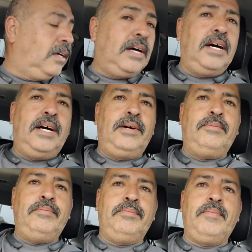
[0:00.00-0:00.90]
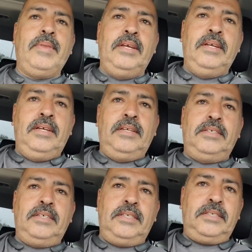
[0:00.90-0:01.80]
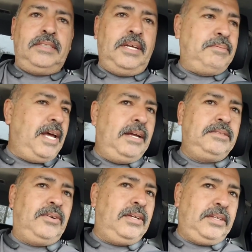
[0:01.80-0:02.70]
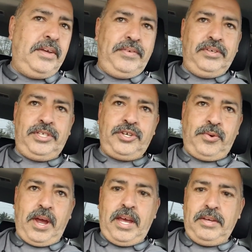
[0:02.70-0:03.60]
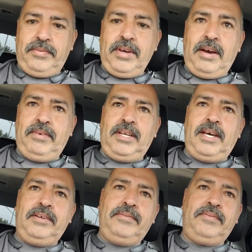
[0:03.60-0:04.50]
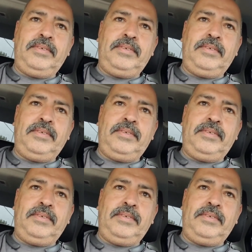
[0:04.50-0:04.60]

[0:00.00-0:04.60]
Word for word: um, sometimes they'll give you a tray if you have a lot of,